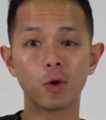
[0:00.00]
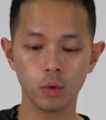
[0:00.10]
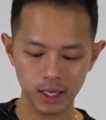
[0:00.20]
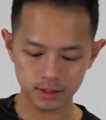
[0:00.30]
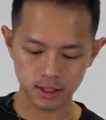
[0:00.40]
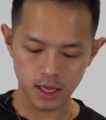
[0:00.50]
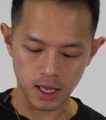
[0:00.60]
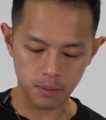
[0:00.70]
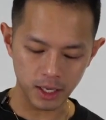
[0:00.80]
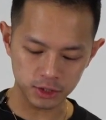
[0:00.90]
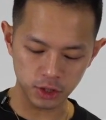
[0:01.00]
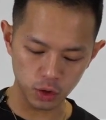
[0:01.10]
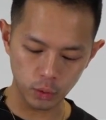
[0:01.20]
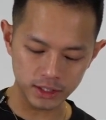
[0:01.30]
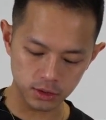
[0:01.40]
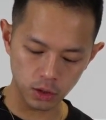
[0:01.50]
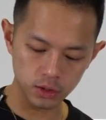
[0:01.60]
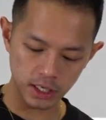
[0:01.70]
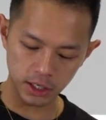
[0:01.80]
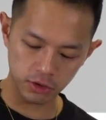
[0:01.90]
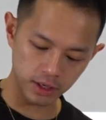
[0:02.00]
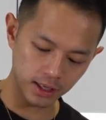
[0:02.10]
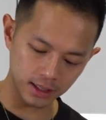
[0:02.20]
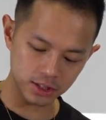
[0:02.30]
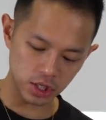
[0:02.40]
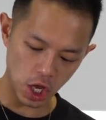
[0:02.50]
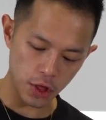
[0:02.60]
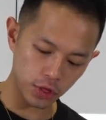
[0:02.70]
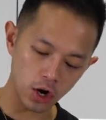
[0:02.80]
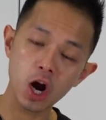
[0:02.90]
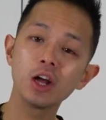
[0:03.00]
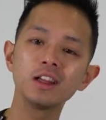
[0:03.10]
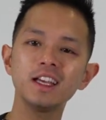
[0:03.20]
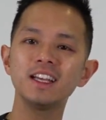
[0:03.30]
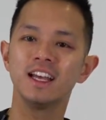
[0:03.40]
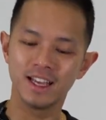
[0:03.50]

a whisk and make sure you whisk those ingredients thoroughly